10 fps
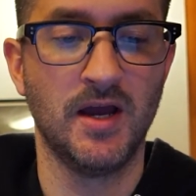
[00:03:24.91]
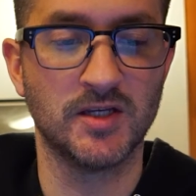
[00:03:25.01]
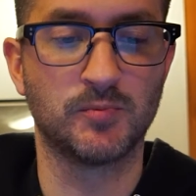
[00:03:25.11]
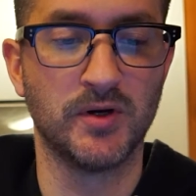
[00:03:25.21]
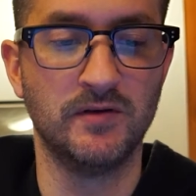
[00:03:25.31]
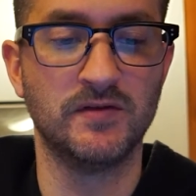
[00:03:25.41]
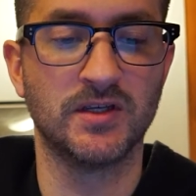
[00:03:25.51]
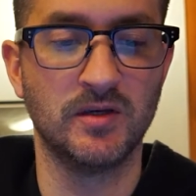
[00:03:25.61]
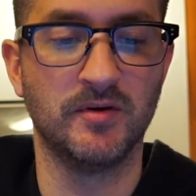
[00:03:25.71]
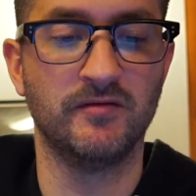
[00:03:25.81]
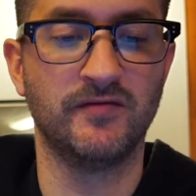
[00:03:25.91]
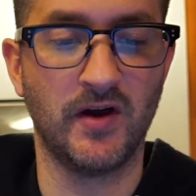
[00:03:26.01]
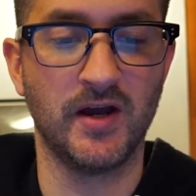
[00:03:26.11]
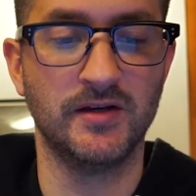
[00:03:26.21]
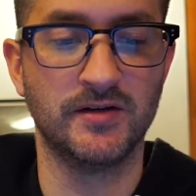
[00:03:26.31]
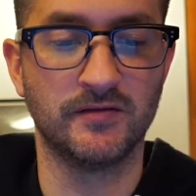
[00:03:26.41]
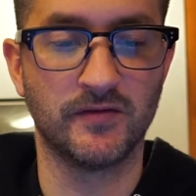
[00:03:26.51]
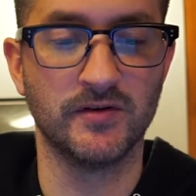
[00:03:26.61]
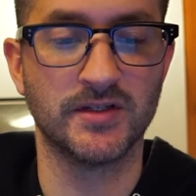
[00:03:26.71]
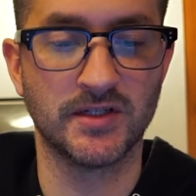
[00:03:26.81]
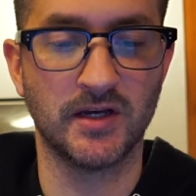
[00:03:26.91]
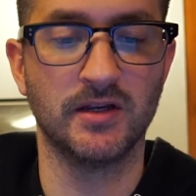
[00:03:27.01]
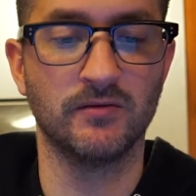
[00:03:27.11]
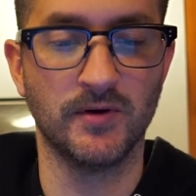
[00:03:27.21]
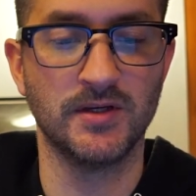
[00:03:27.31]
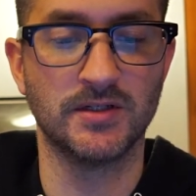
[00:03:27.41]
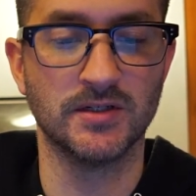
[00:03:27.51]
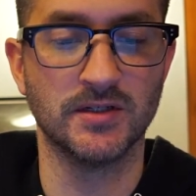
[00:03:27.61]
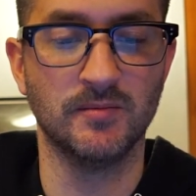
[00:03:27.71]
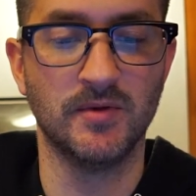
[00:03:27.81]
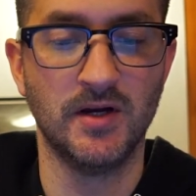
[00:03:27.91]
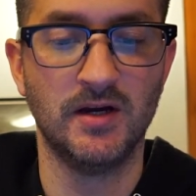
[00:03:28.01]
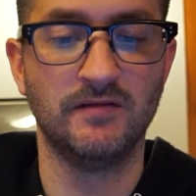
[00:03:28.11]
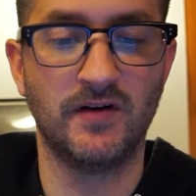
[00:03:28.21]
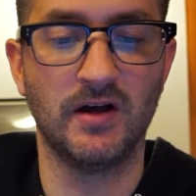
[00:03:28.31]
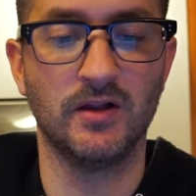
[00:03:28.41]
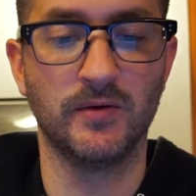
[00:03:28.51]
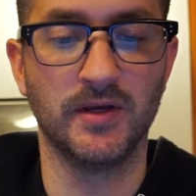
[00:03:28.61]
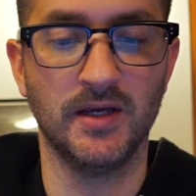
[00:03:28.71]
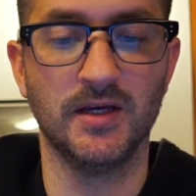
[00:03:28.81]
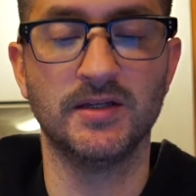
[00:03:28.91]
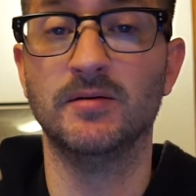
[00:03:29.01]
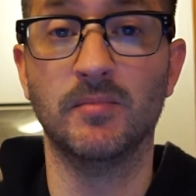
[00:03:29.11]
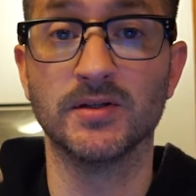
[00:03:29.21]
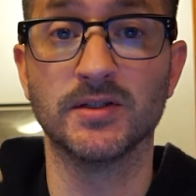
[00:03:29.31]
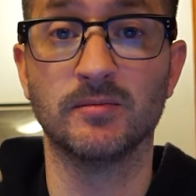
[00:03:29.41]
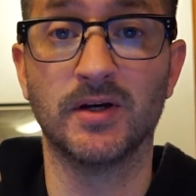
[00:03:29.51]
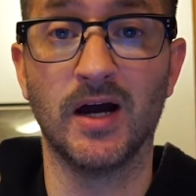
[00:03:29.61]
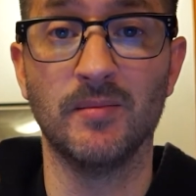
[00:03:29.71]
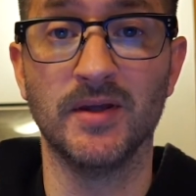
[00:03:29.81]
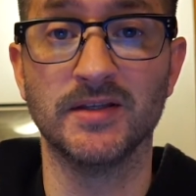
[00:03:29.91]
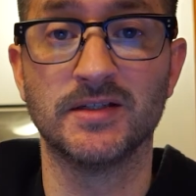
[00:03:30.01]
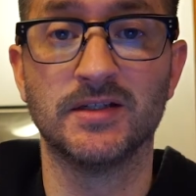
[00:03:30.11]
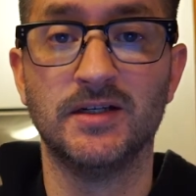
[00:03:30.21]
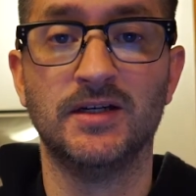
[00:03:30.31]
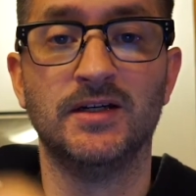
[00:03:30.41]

has previously been fined for inciting racism following anti Muslim comments.